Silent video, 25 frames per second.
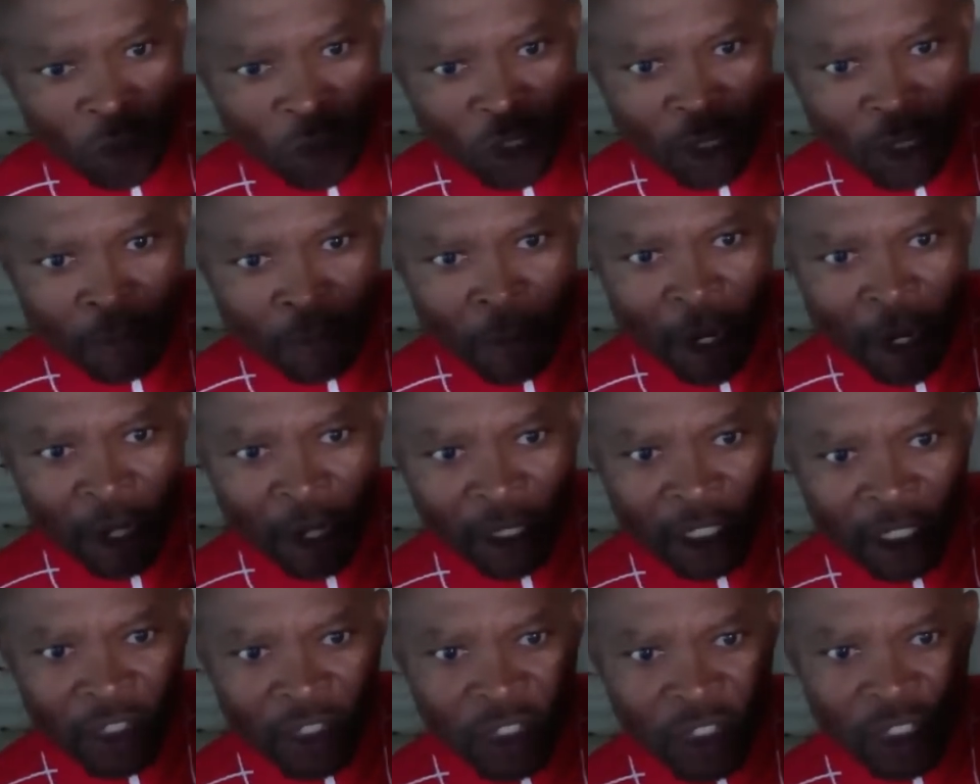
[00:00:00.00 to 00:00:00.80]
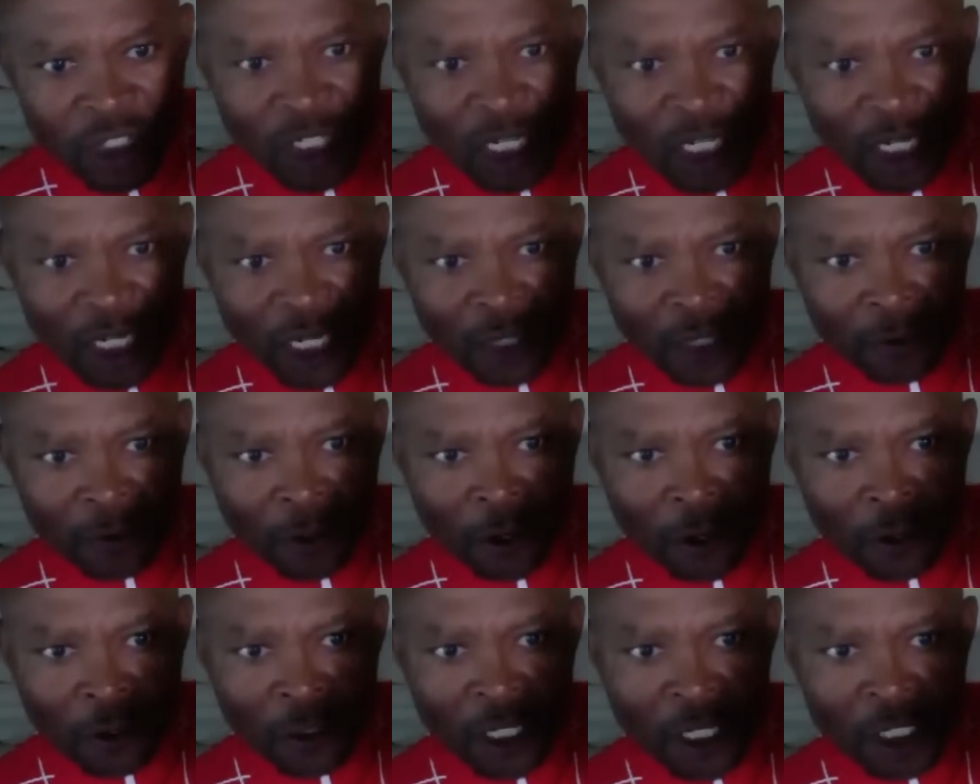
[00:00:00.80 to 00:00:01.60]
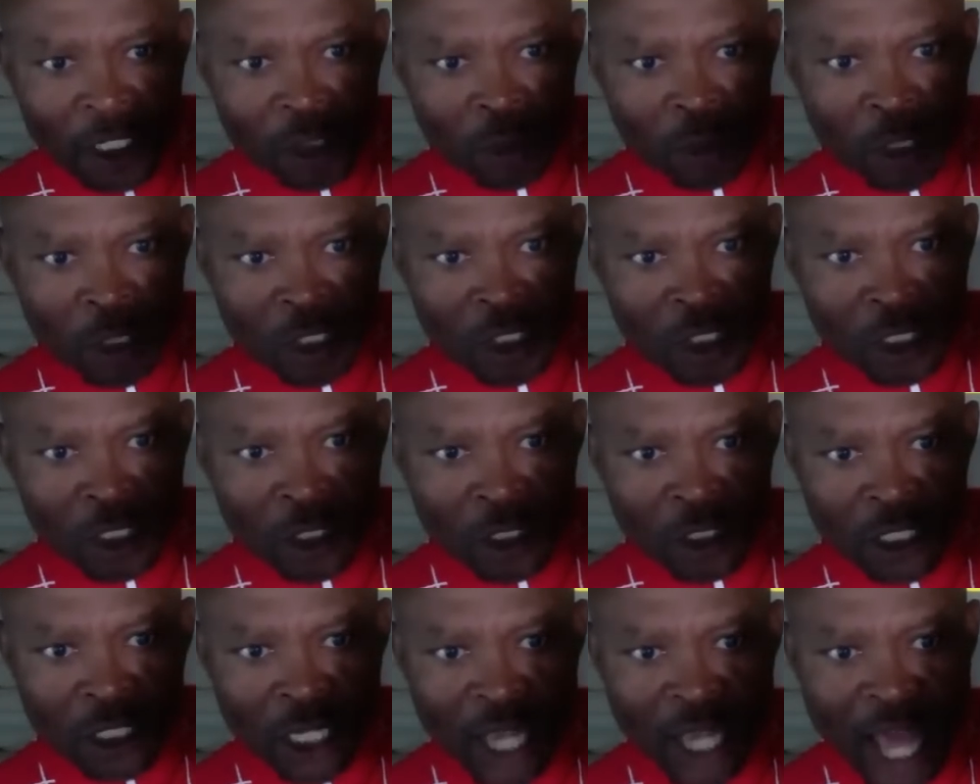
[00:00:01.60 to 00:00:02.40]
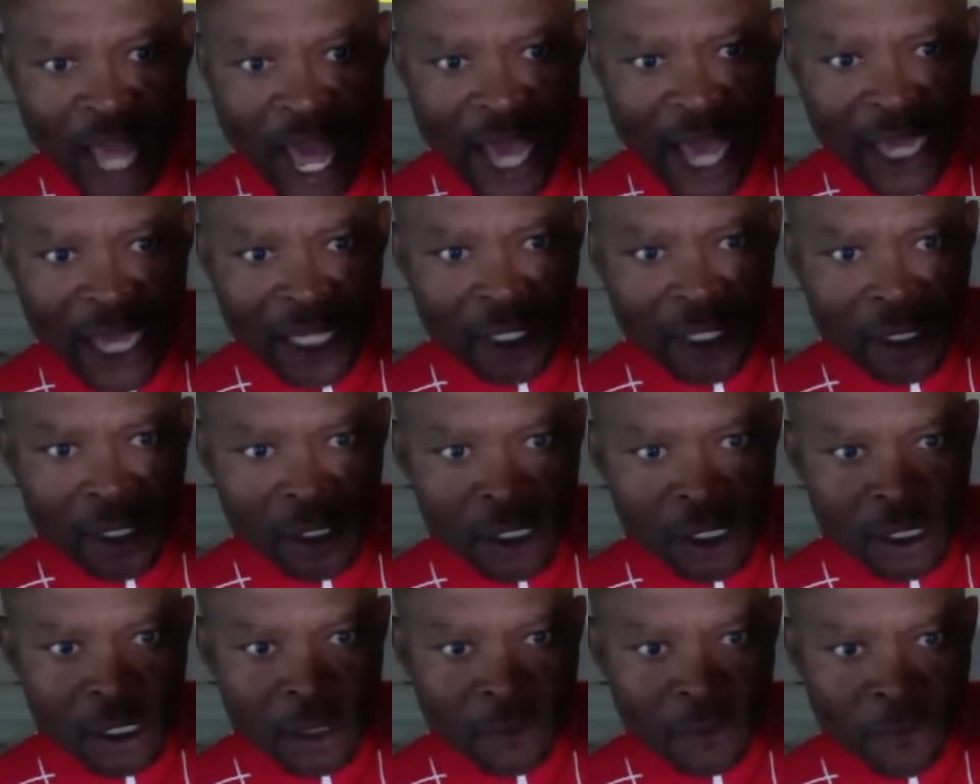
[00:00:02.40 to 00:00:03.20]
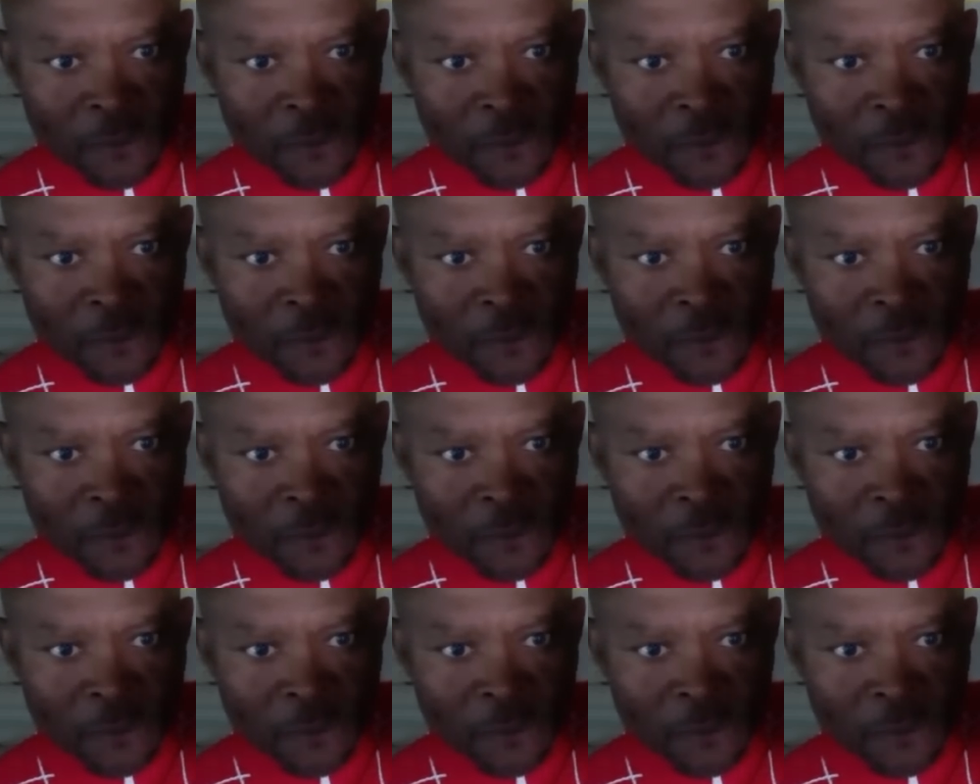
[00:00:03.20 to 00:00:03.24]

You can barely see it on this one. You see those lines?